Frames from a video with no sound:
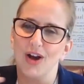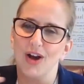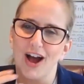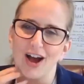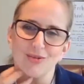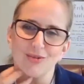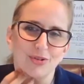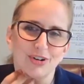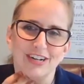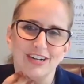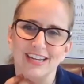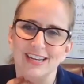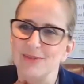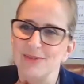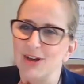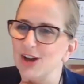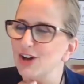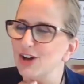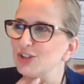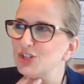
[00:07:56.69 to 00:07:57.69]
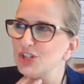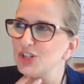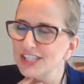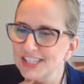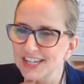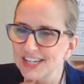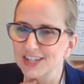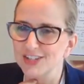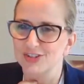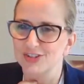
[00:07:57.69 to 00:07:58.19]
I wrote an email
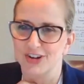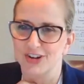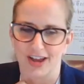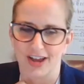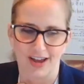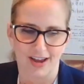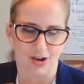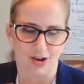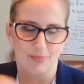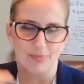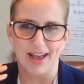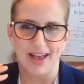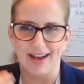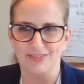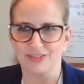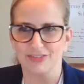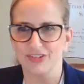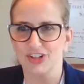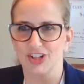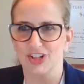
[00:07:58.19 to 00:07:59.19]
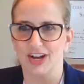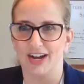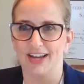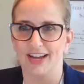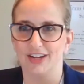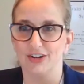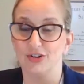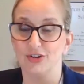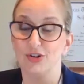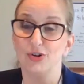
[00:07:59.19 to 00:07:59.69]
just yesterday on behalf of a
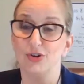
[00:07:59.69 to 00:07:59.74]
client